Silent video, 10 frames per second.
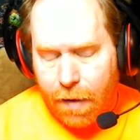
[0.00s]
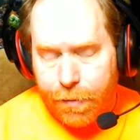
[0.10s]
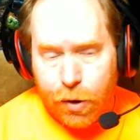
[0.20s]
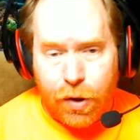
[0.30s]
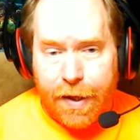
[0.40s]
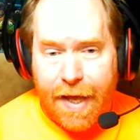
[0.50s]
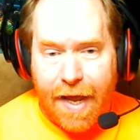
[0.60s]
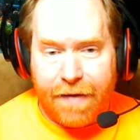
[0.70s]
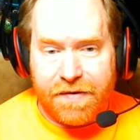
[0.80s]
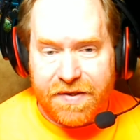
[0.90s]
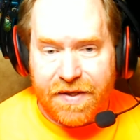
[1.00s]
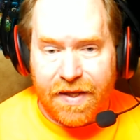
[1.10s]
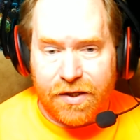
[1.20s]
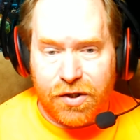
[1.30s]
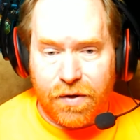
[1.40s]
You didn't have the
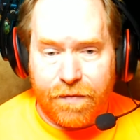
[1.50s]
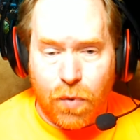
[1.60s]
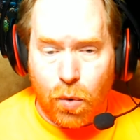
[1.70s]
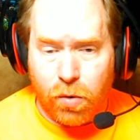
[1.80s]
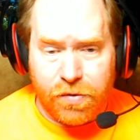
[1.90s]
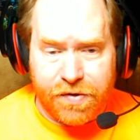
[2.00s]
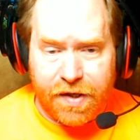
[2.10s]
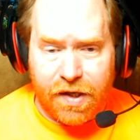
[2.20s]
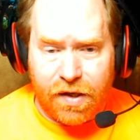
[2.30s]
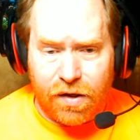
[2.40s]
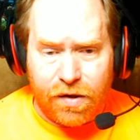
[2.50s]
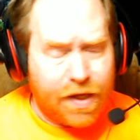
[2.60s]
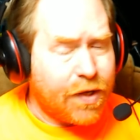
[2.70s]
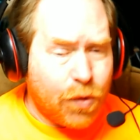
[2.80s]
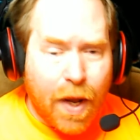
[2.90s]
selection of corals
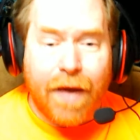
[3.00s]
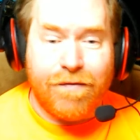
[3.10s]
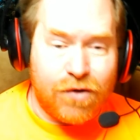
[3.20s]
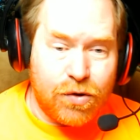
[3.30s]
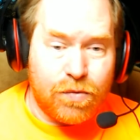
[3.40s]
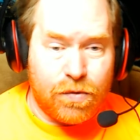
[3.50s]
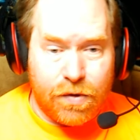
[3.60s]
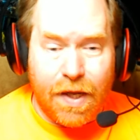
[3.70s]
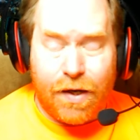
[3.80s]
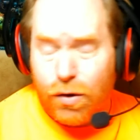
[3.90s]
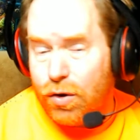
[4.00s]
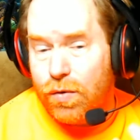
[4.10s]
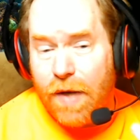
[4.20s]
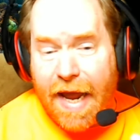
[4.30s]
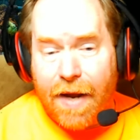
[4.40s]
that you had that you do
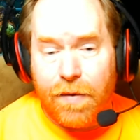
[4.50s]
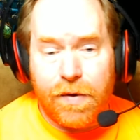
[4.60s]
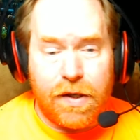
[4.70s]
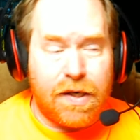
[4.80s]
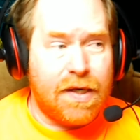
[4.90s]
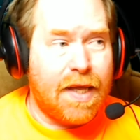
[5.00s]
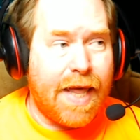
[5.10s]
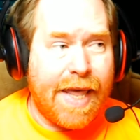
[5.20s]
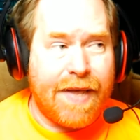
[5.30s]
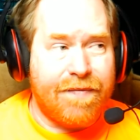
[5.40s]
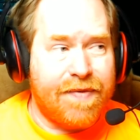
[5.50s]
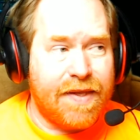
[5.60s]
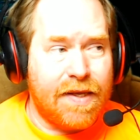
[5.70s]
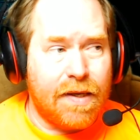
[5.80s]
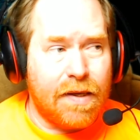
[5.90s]
now. You didn't have
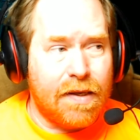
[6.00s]
the.